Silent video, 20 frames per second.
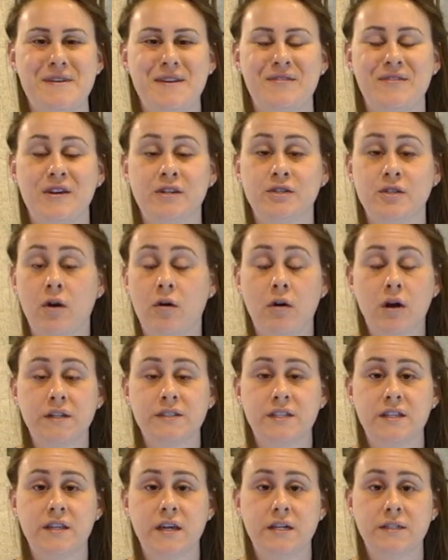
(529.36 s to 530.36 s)
There's all
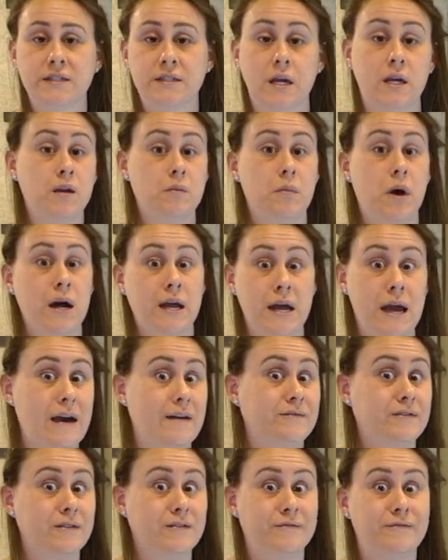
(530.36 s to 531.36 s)
kinds of things that you might
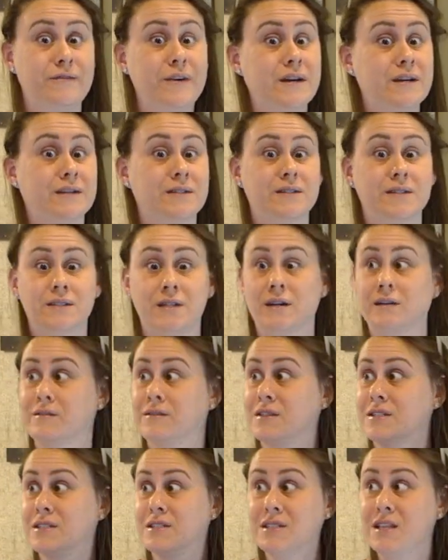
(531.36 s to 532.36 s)
have to fix, like
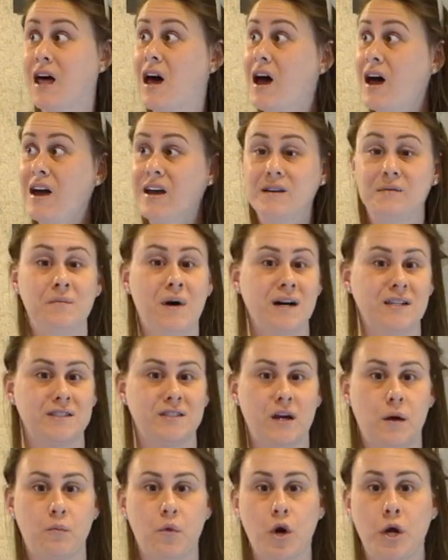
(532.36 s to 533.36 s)
the slide might
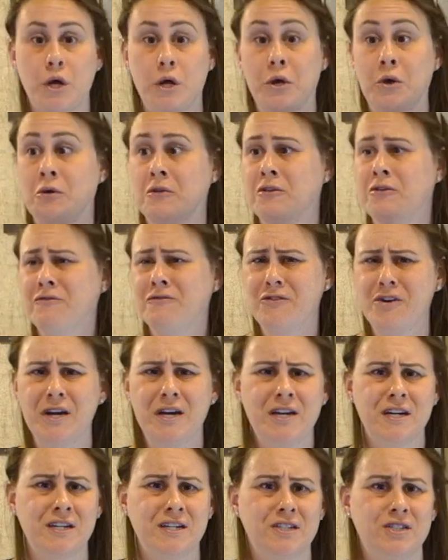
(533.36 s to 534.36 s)
stop working or the
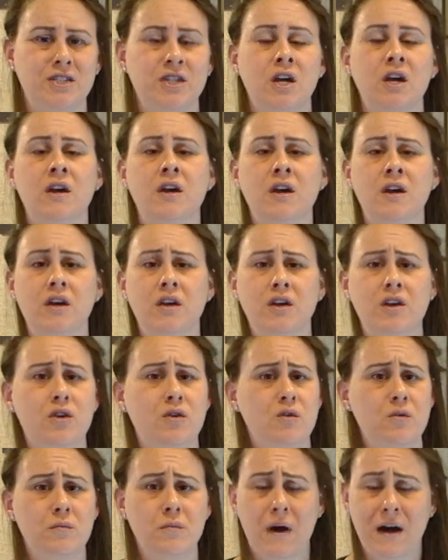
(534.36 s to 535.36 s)
fridge.
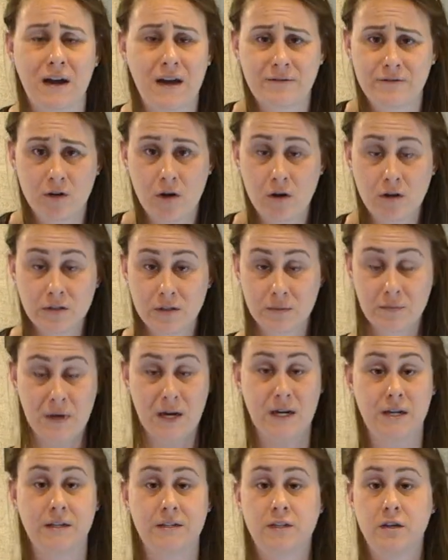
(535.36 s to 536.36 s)
You might have to call
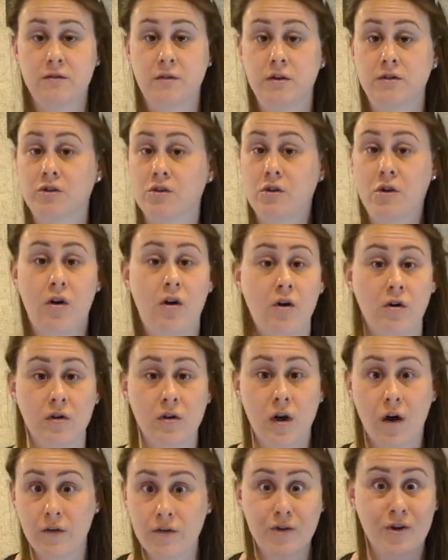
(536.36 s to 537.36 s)
somebody. So those are all
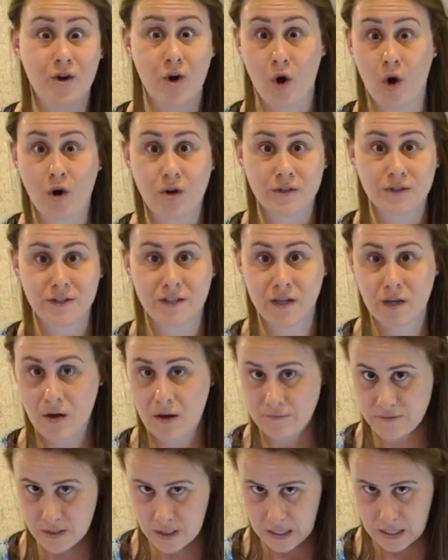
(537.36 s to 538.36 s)
other costs that you
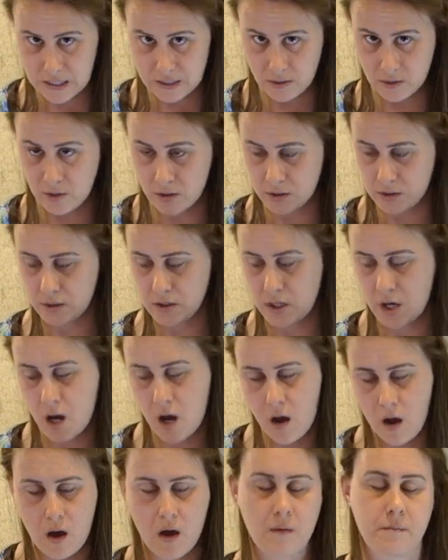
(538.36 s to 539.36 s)
have to add on
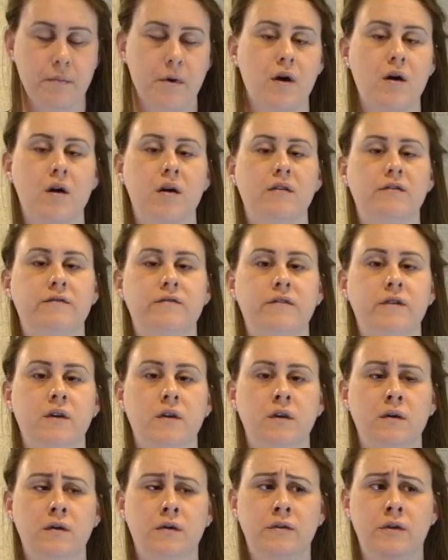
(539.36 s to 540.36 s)
top of
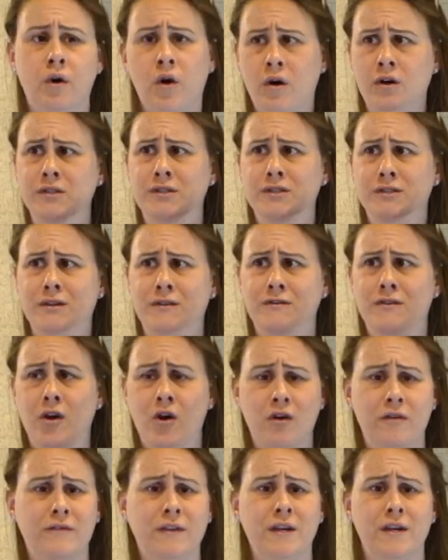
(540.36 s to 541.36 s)
the cost of the
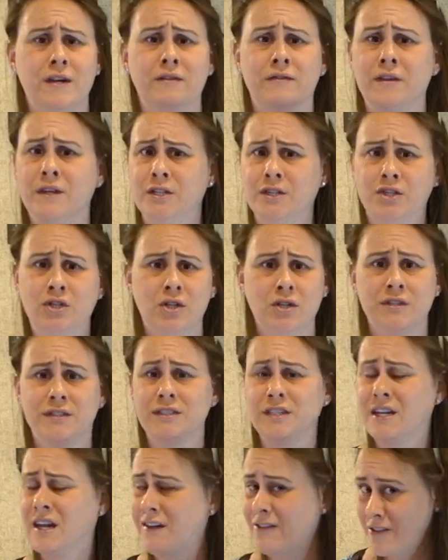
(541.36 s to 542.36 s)
RV and the
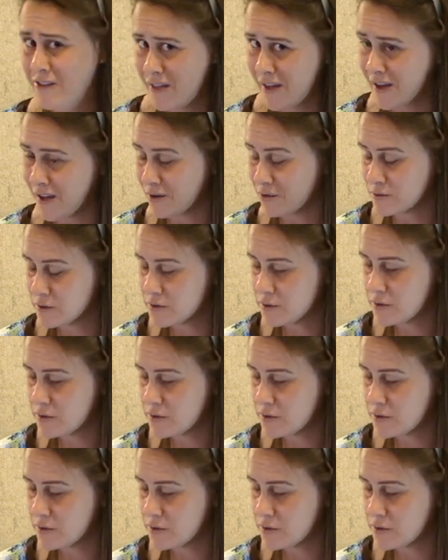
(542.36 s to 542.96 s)
insurance and everything else.